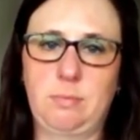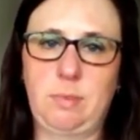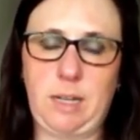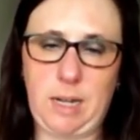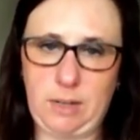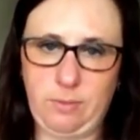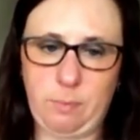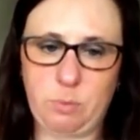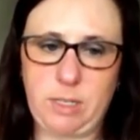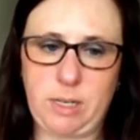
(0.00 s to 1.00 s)
it
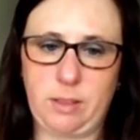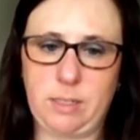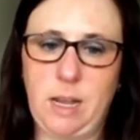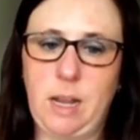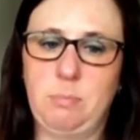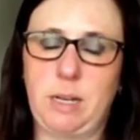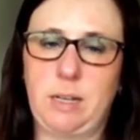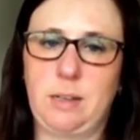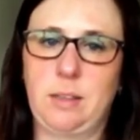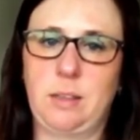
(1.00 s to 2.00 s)
85% of the time,
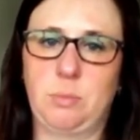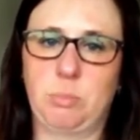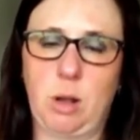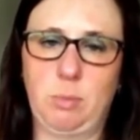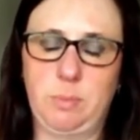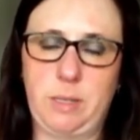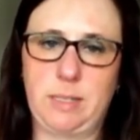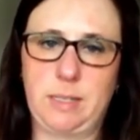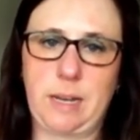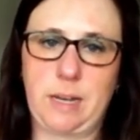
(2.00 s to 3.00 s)
but the problem in
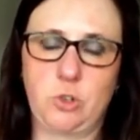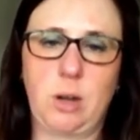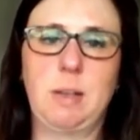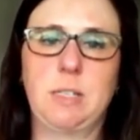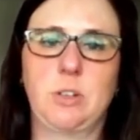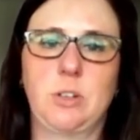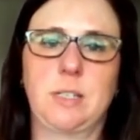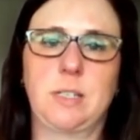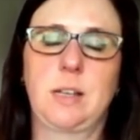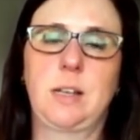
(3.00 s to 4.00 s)
the second trimester
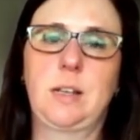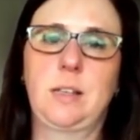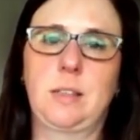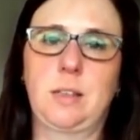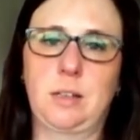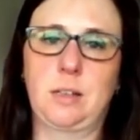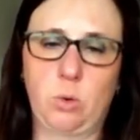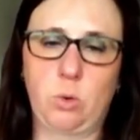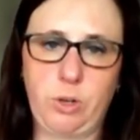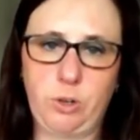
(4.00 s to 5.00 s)
is the
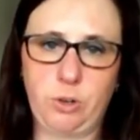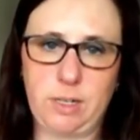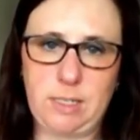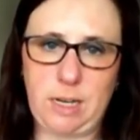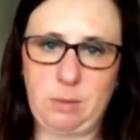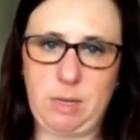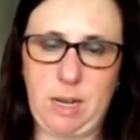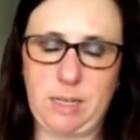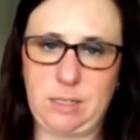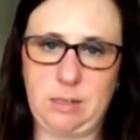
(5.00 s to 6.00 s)
lower uterine segment
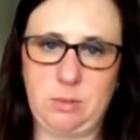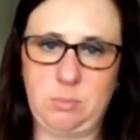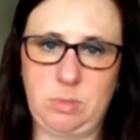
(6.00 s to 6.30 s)
hasn't